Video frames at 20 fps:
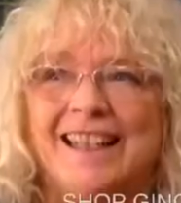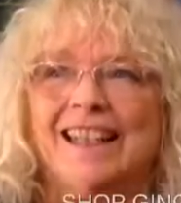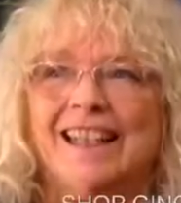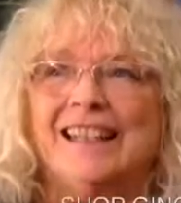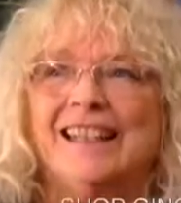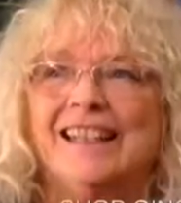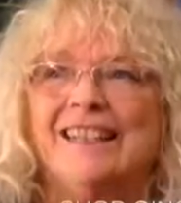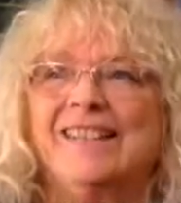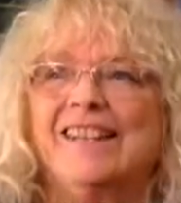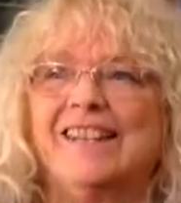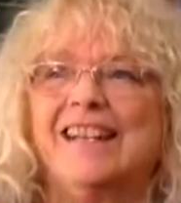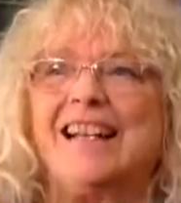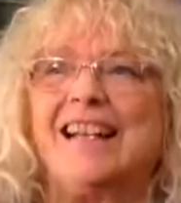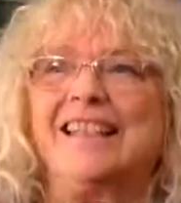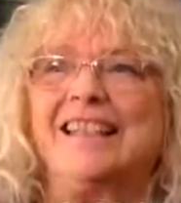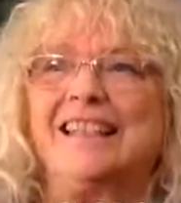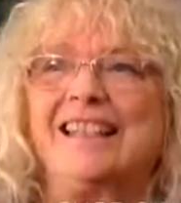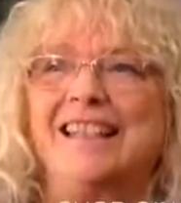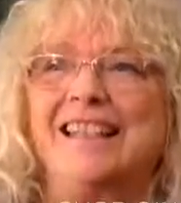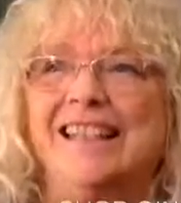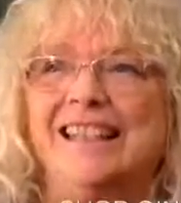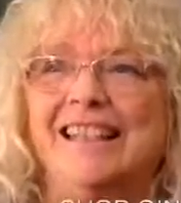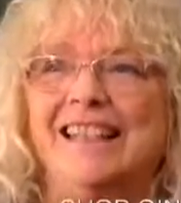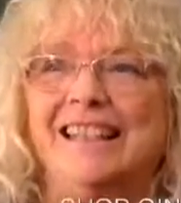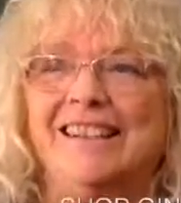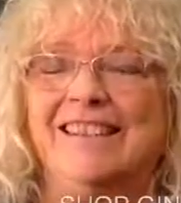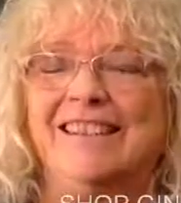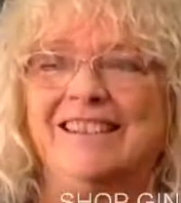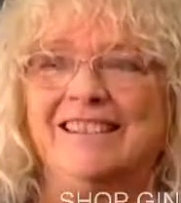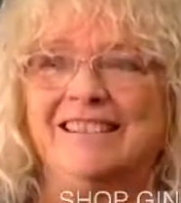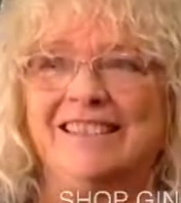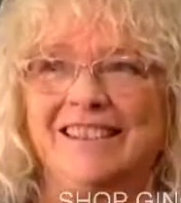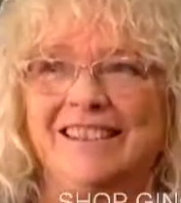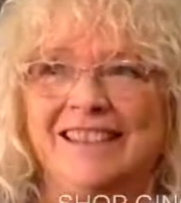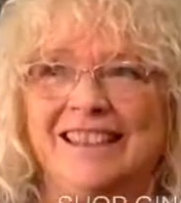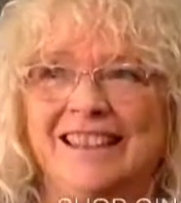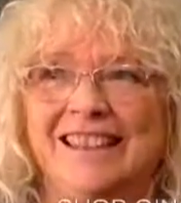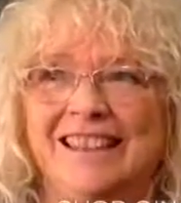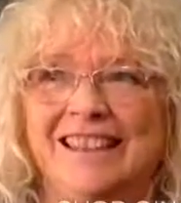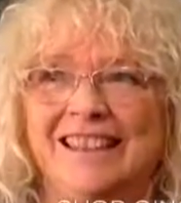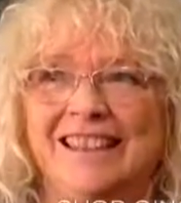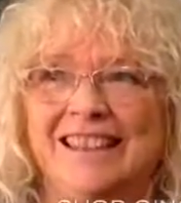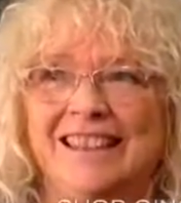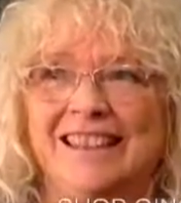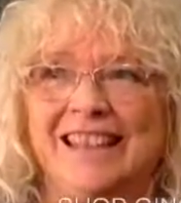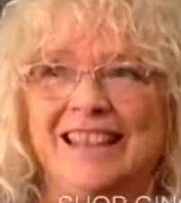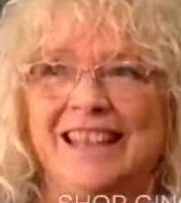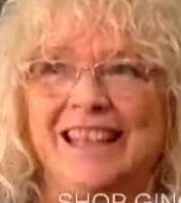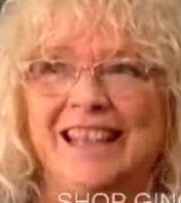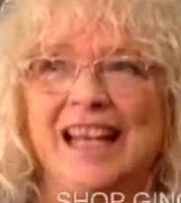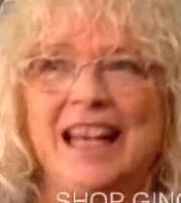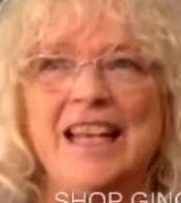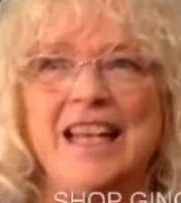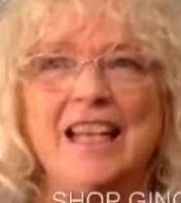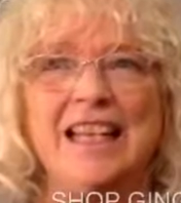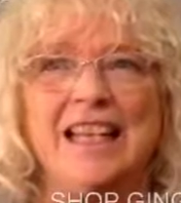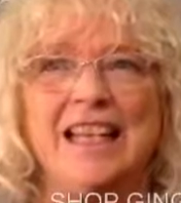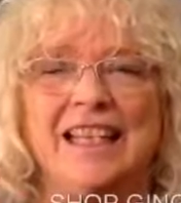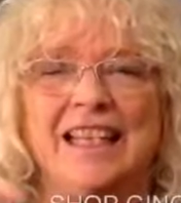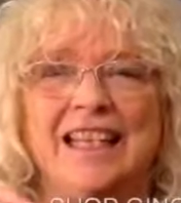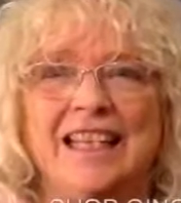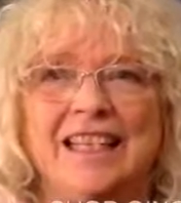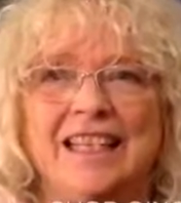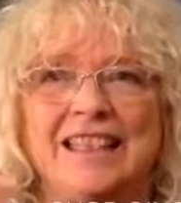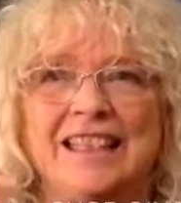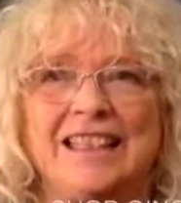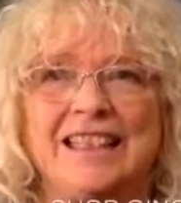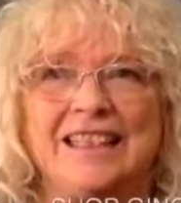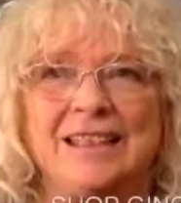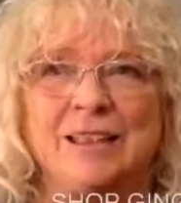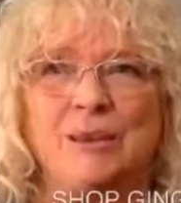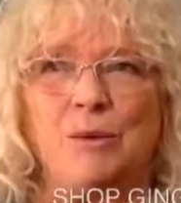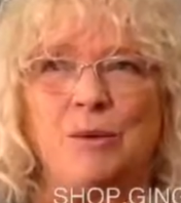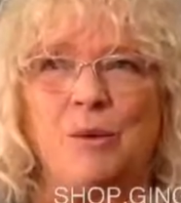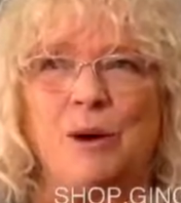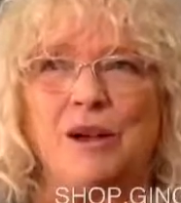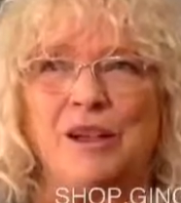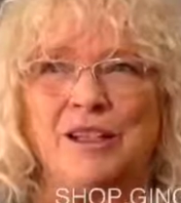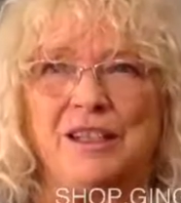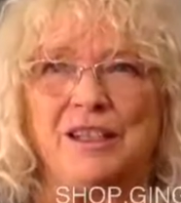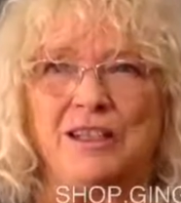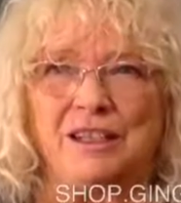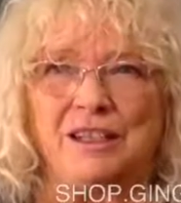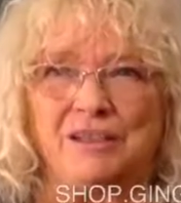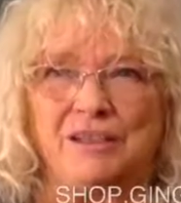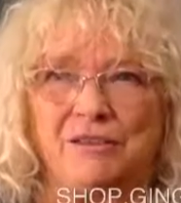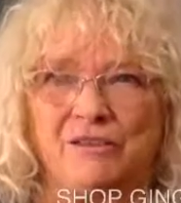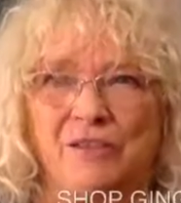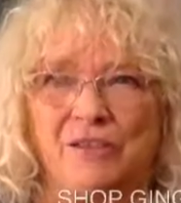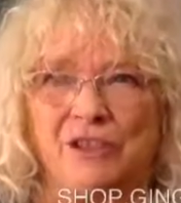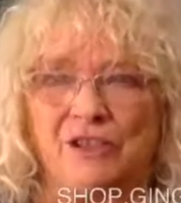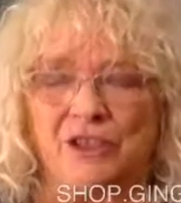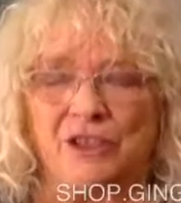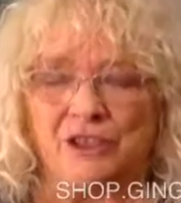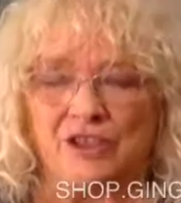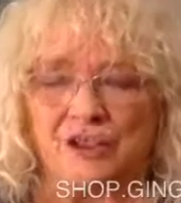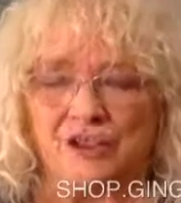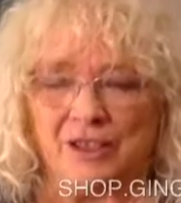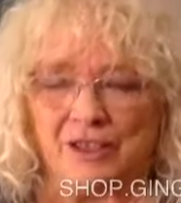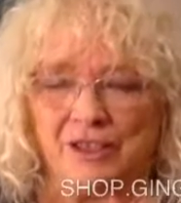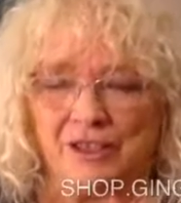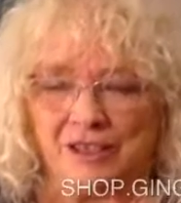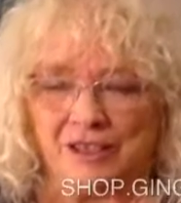Anyway, next thing you know, hey, is wanting to finish the